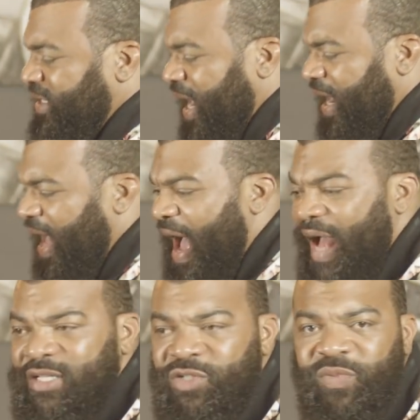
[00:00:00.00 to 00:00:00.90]
say,
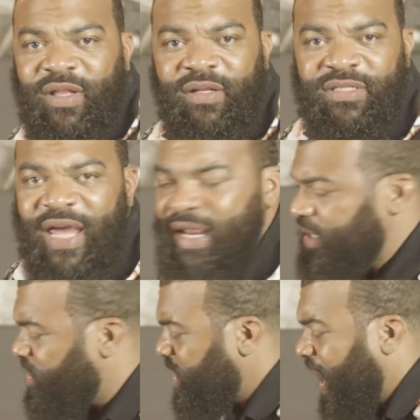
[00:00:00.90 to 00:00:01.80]
I'd just rather
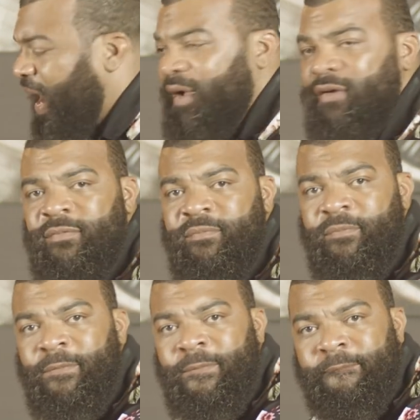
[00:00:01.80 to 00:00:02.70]
take the child.
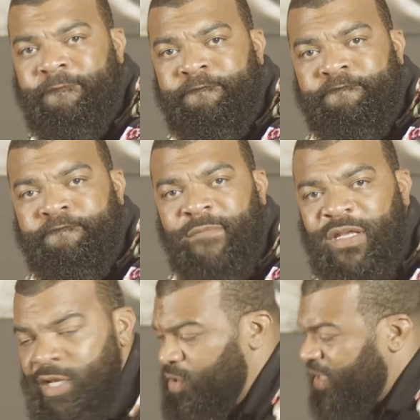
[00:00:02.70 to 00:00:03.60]

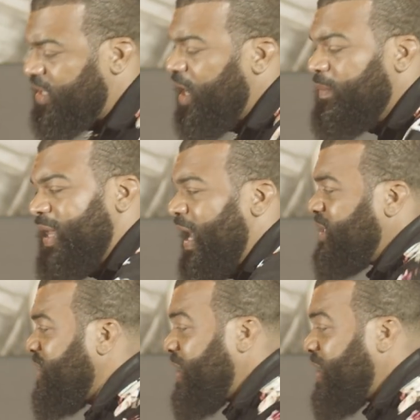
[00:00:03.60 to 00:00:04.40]
Then you get some cats